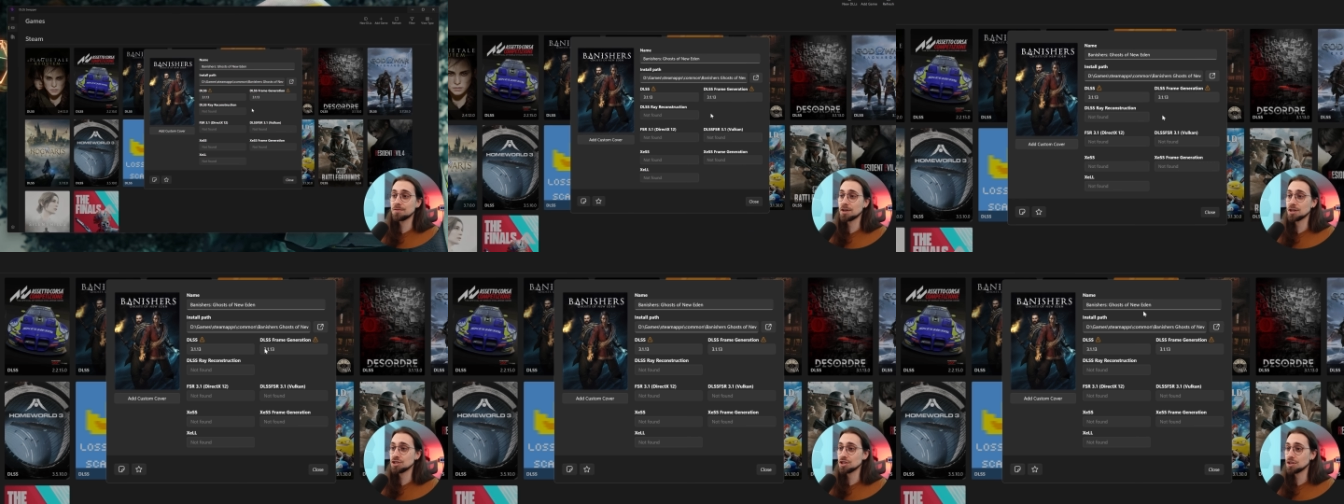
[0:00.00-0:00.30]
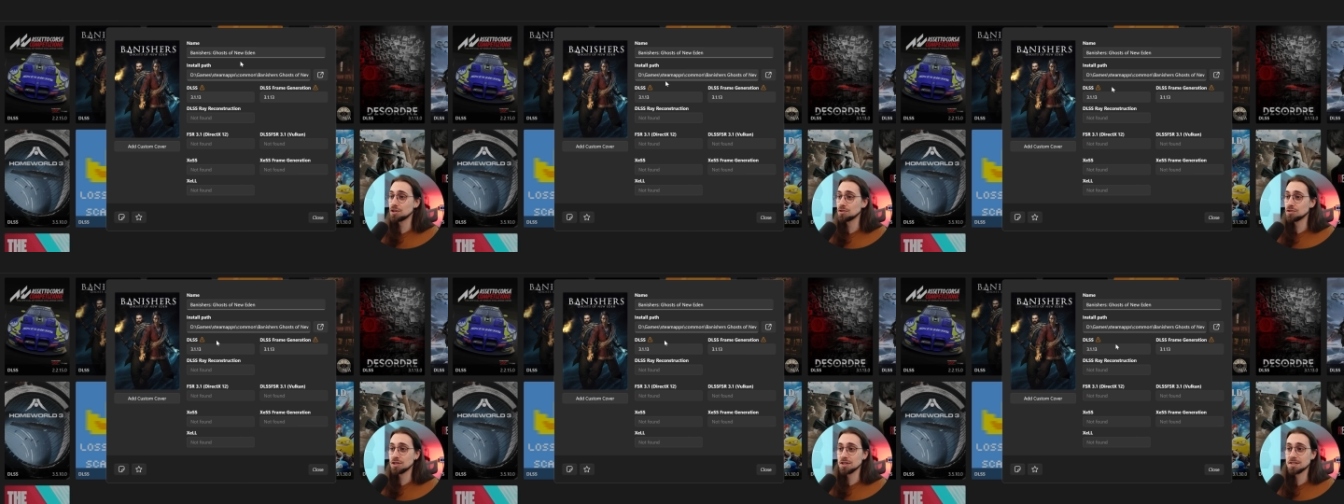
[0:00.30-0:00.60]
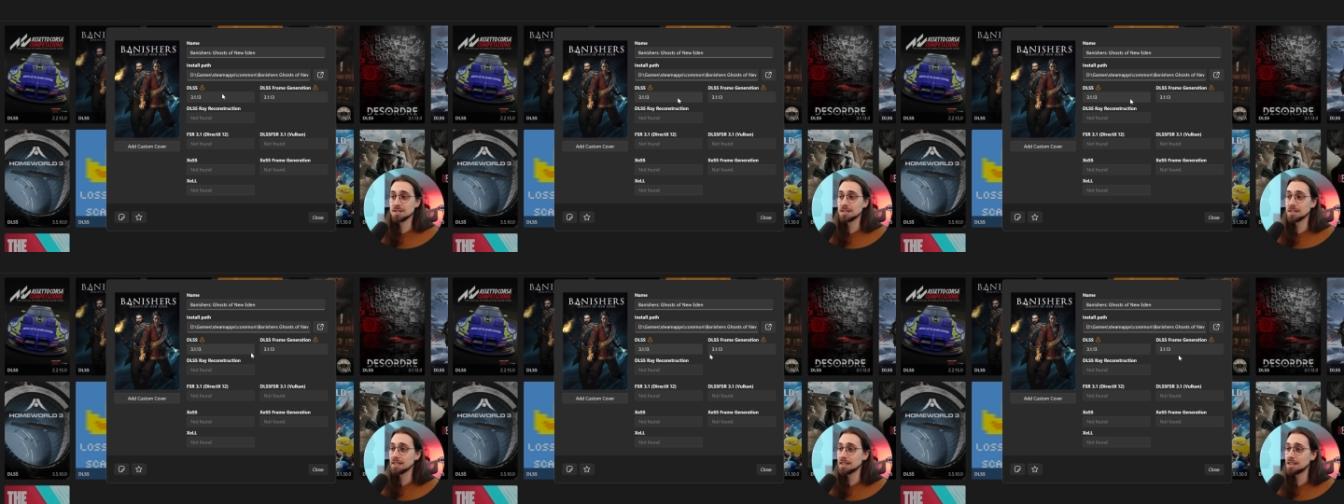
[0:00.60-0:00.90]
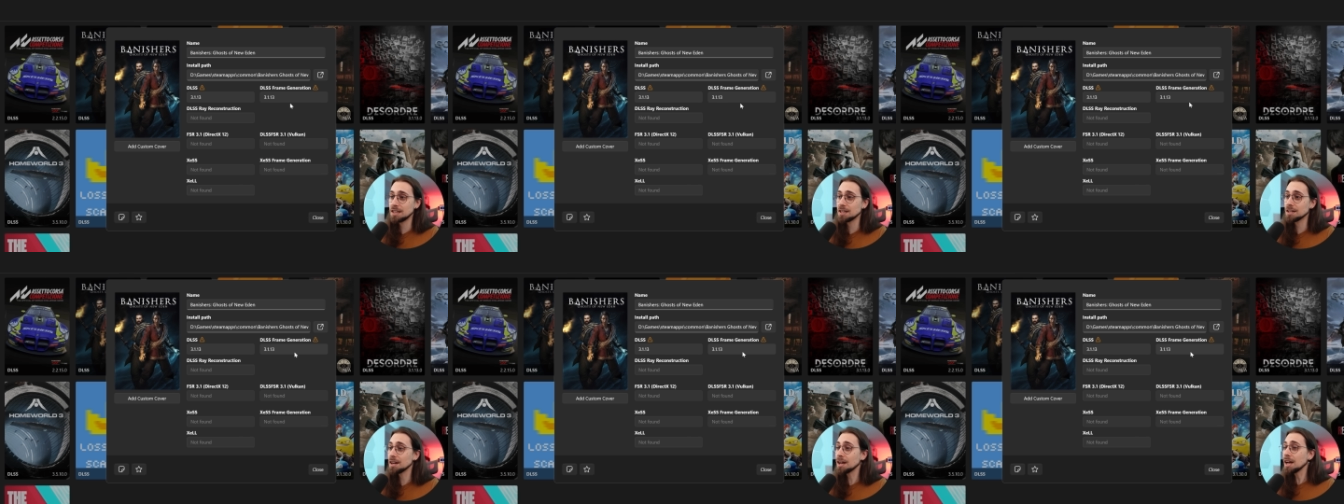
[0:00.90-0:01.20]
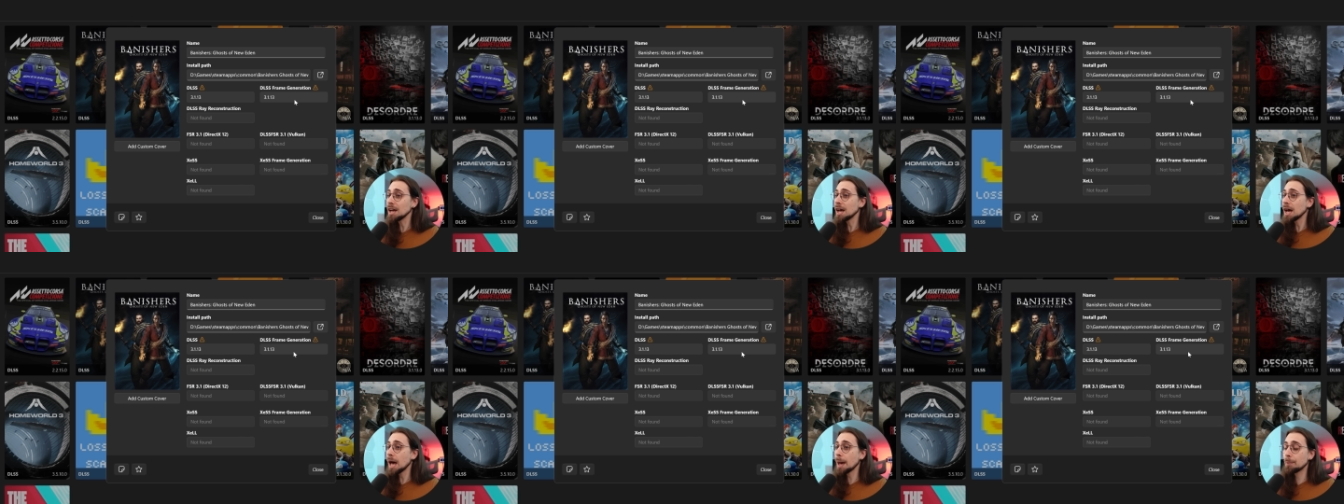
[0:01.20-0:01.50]
version. You just click here,
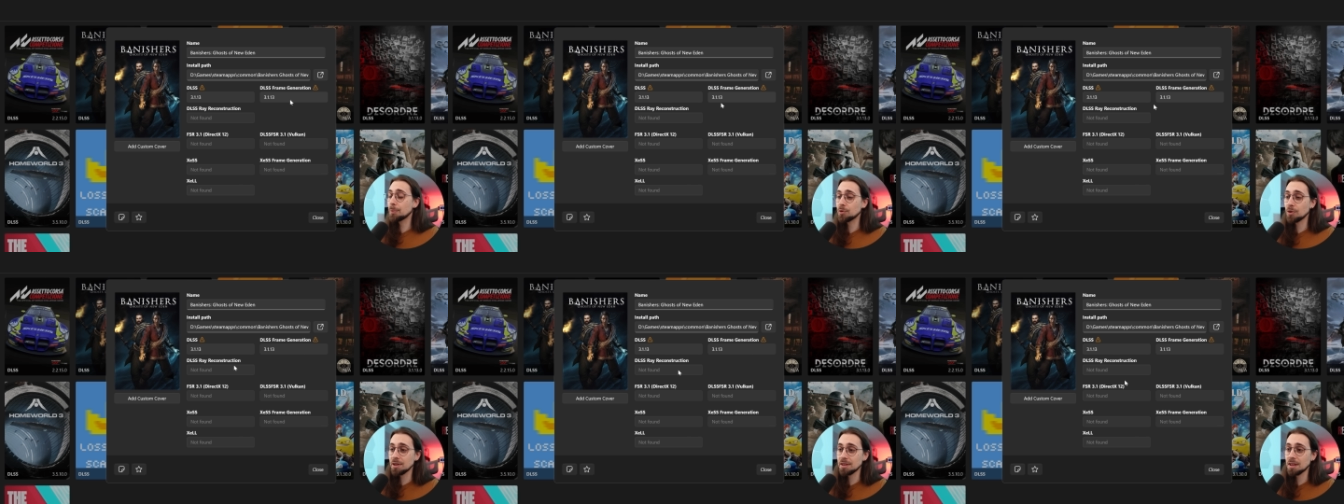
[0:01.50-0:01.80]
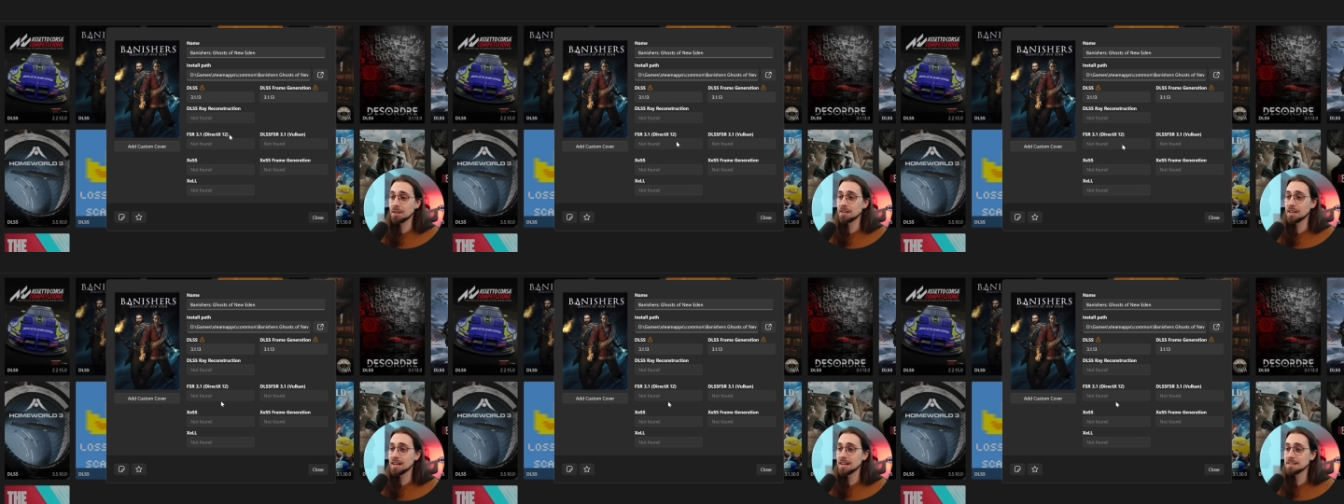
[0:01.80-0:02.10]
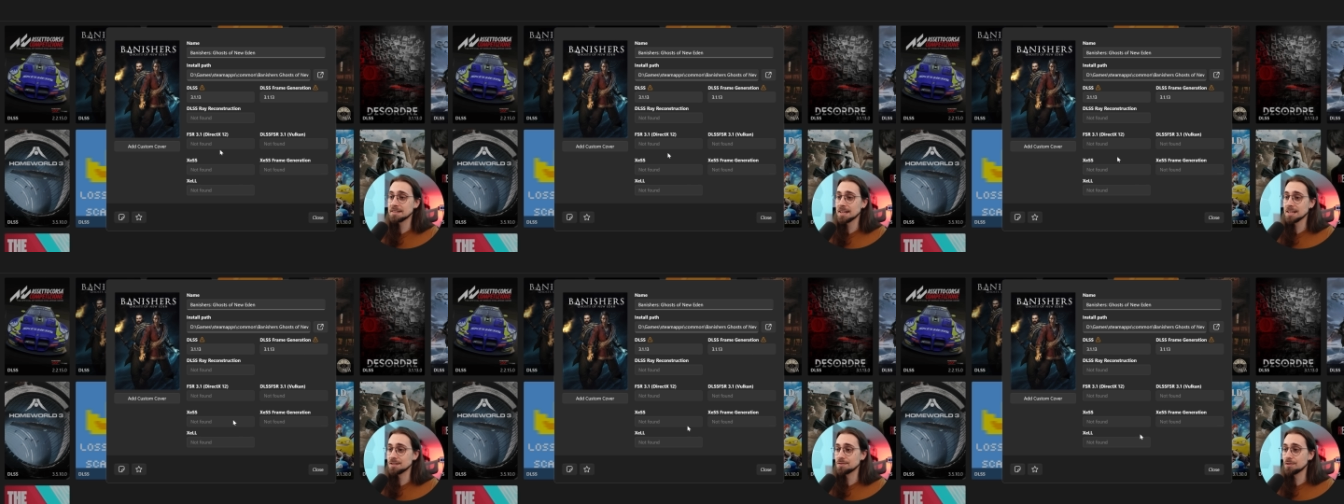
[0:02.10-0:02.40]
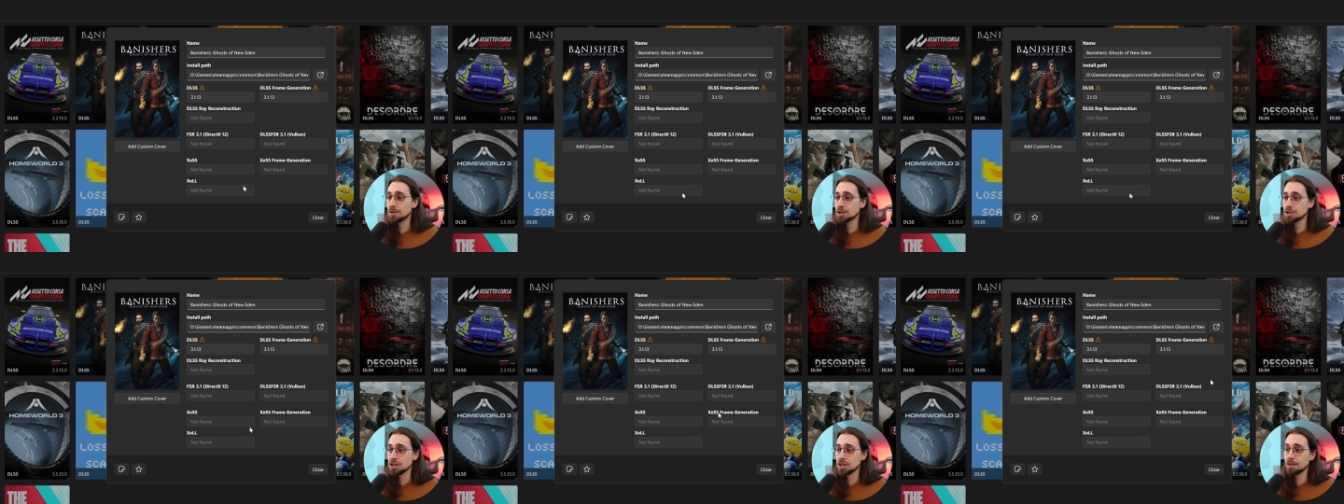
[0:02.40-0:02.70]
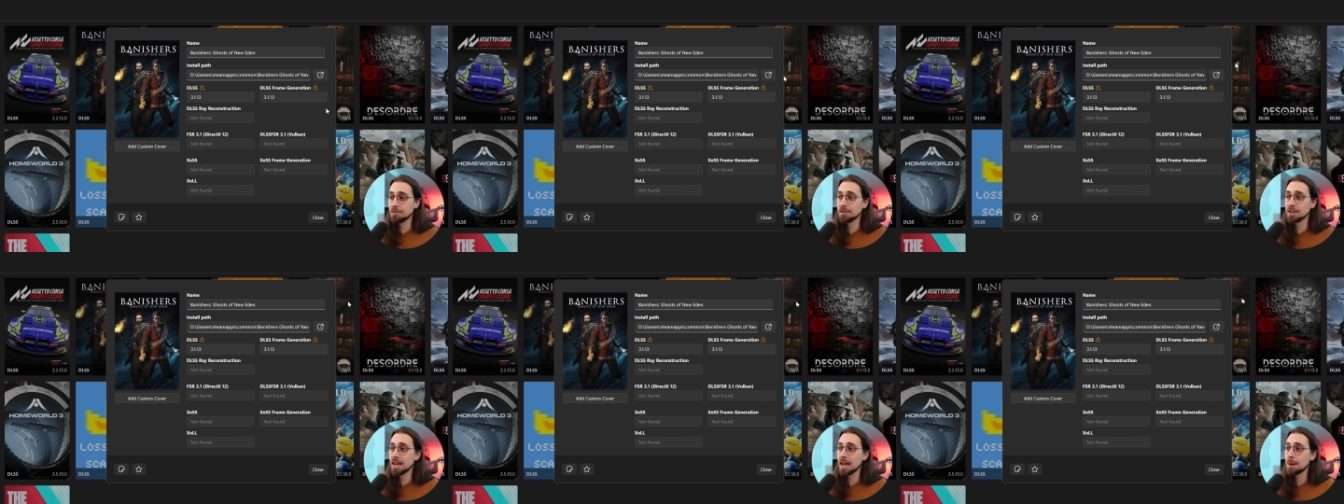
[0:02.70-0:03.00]
upgrade the DLSS version
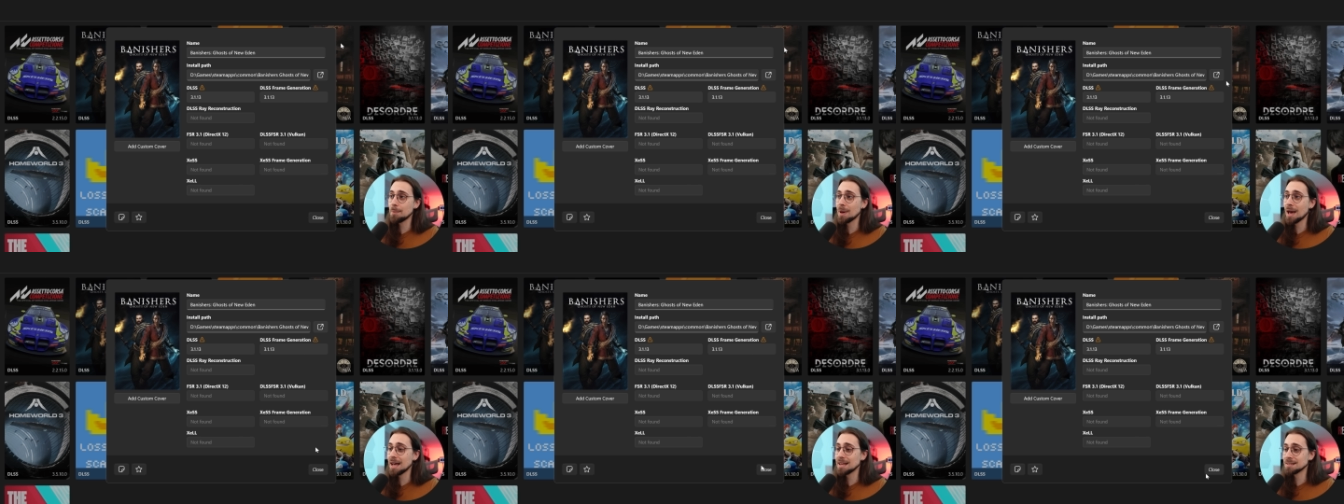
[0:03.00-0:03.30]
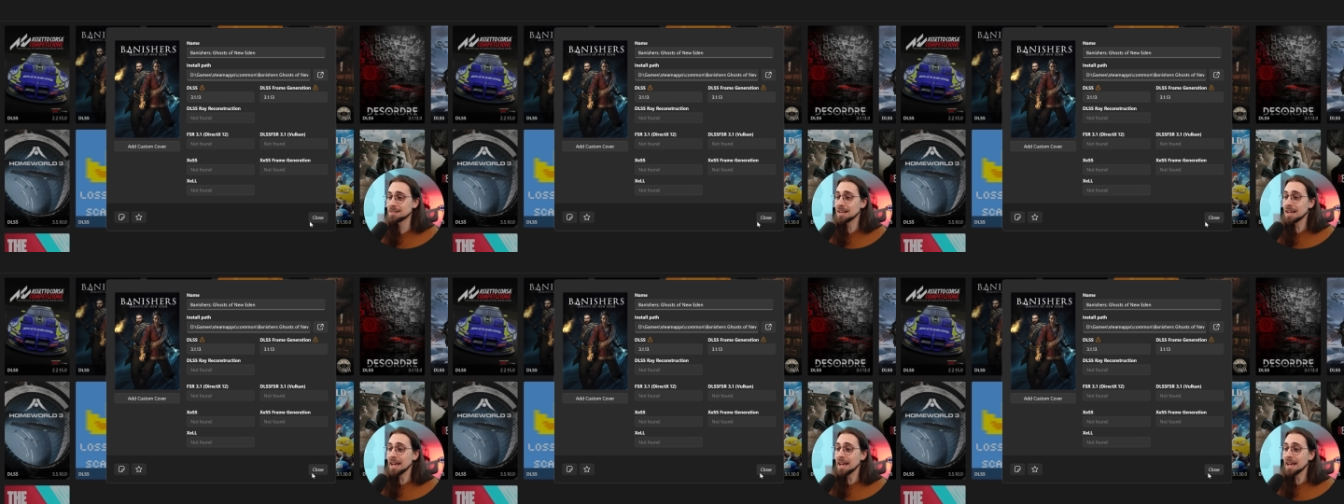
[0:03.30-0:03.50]
if the game has